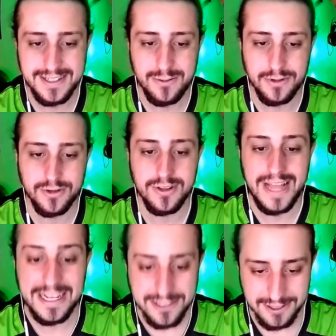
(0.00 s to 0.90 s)
With her
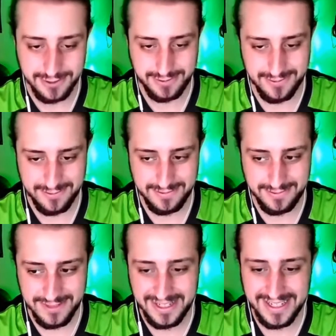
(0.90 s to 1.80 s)
lasso.
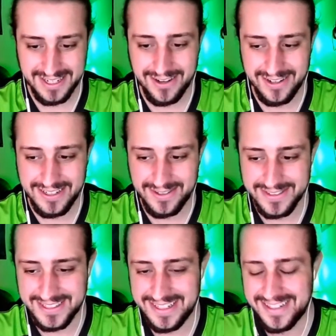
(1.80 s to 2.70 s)
You know what I'm
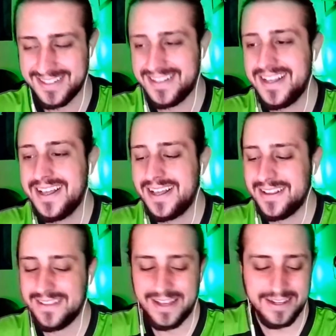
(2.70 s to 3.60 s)
saying?
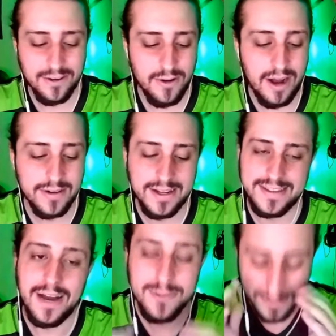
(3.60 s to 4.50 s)
Like, oh
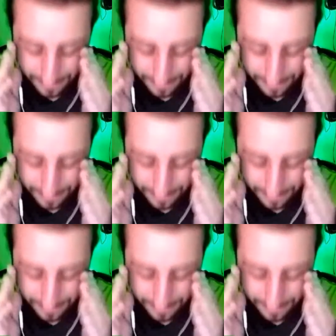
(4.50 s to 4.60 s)
god, that was a